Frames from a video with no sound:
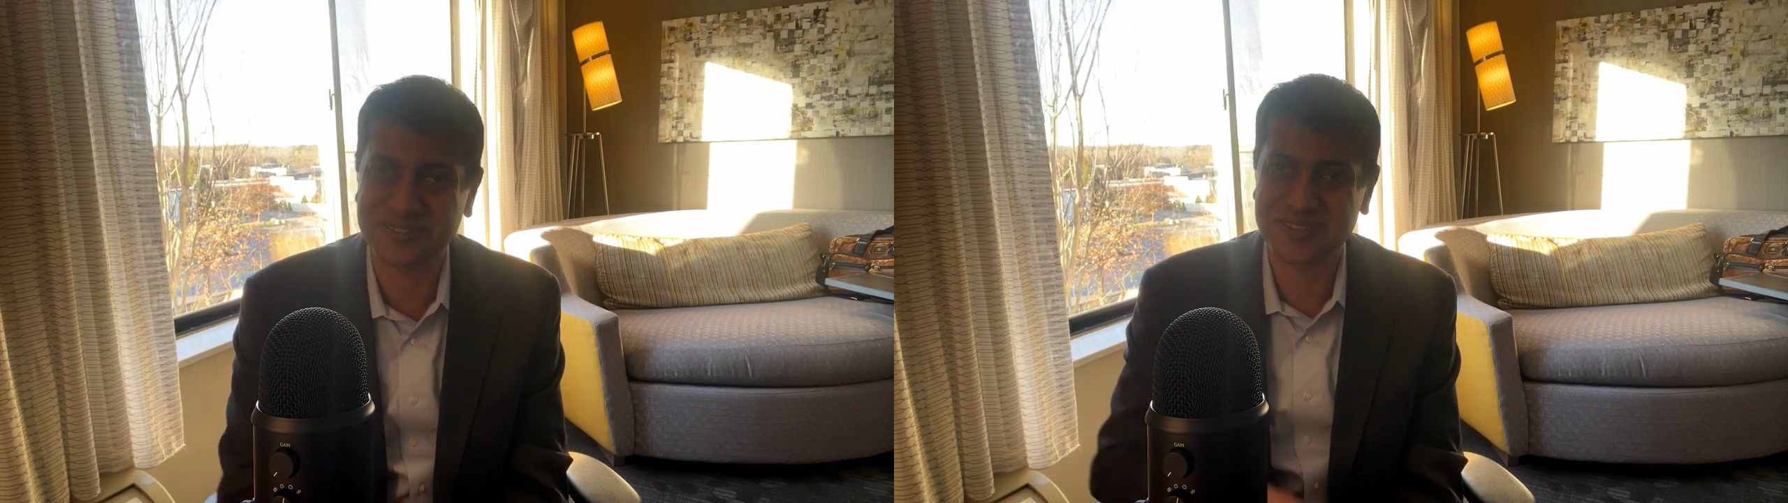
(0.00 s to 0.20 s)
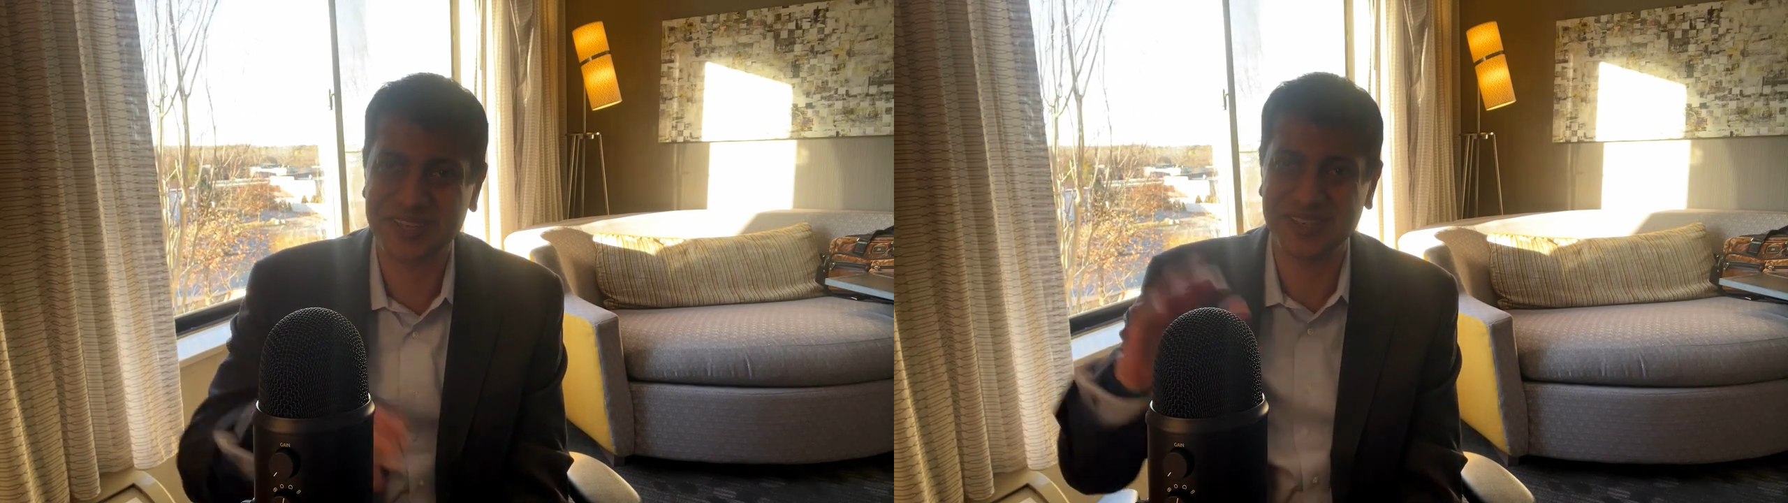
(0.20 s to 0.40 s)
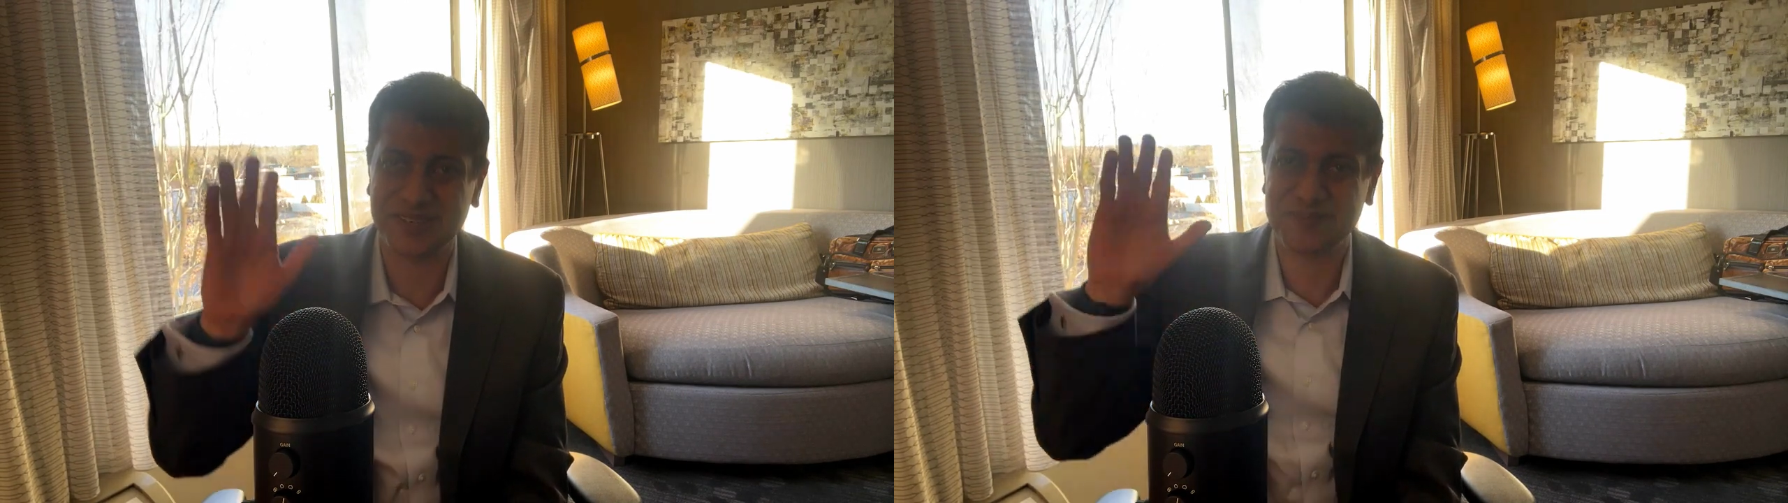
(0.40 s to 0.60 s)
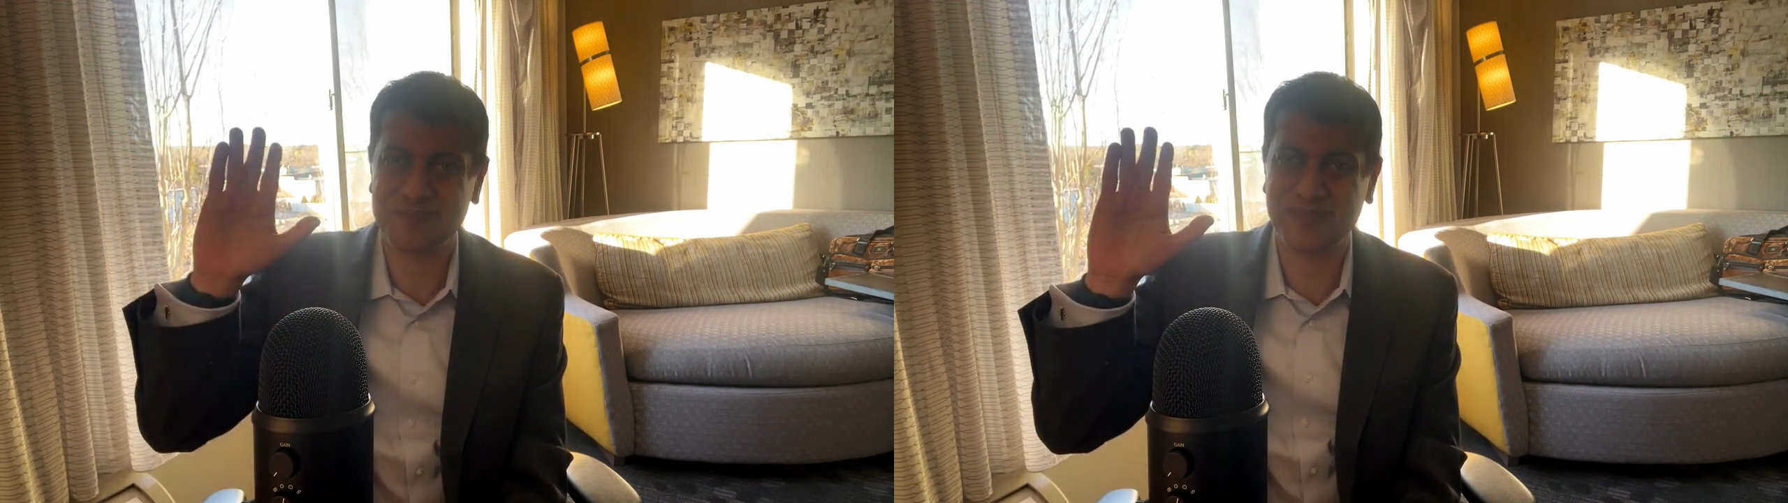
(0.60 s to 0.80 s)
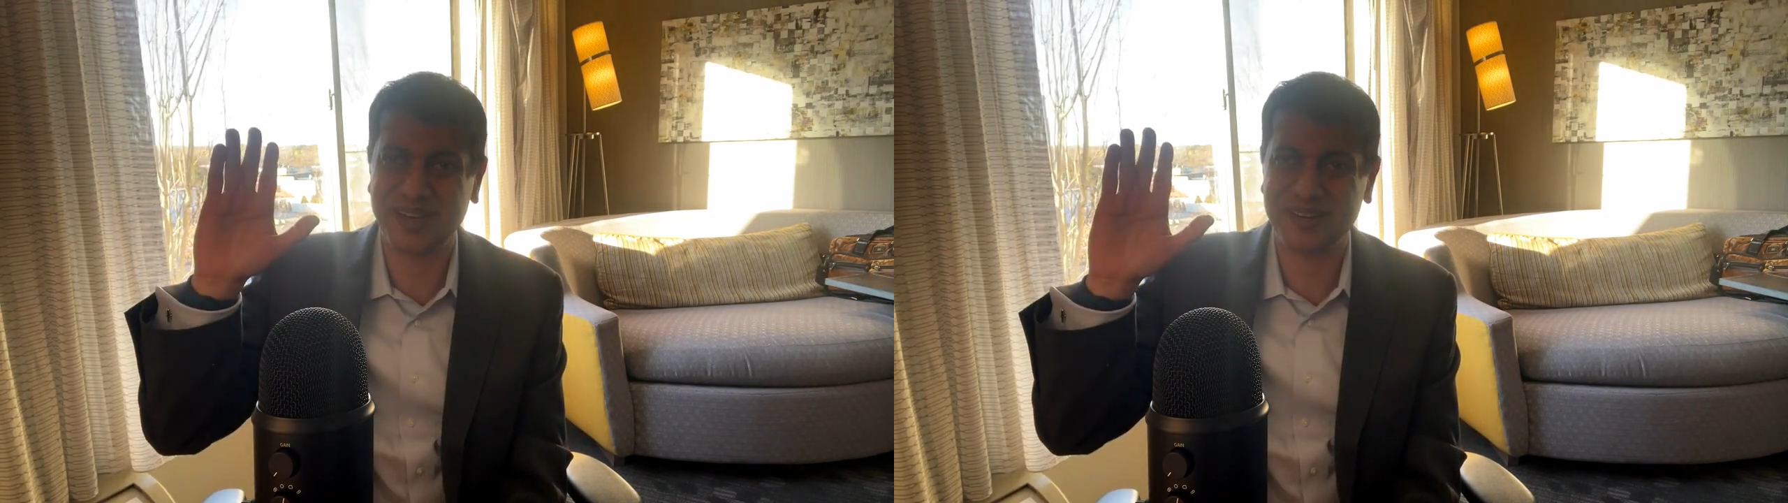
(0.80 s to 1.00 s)
Take care.
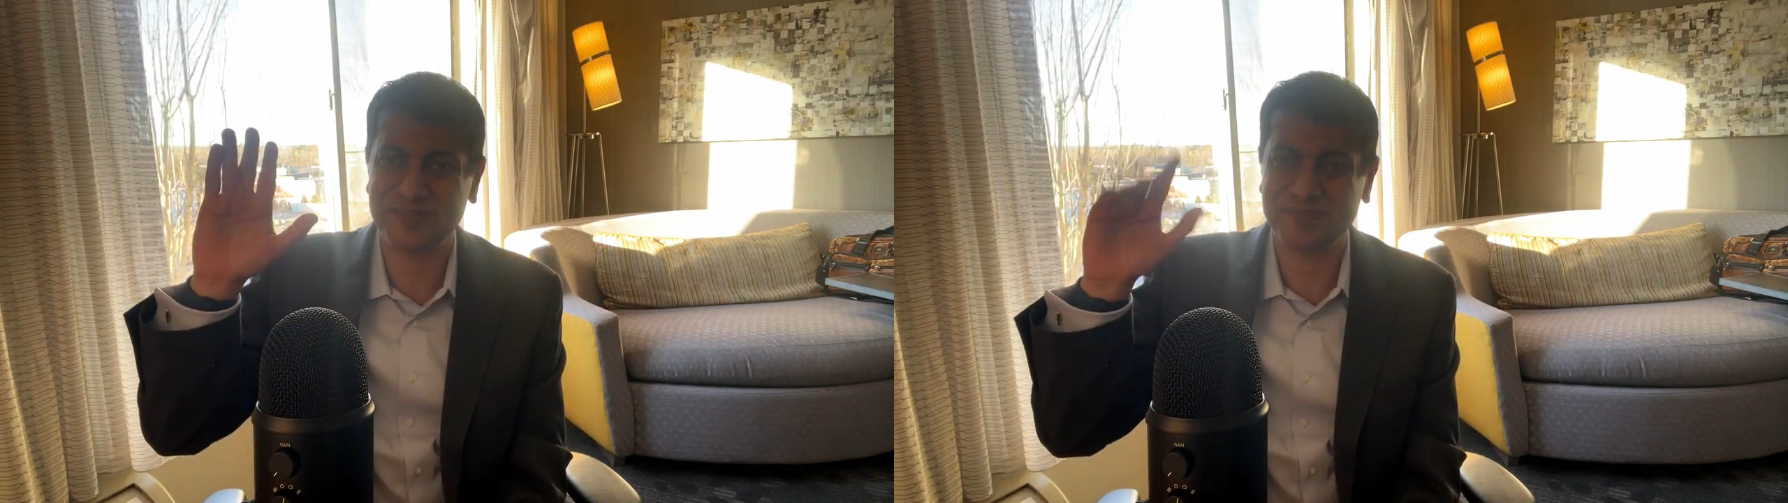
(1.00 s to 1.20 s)
Bye now.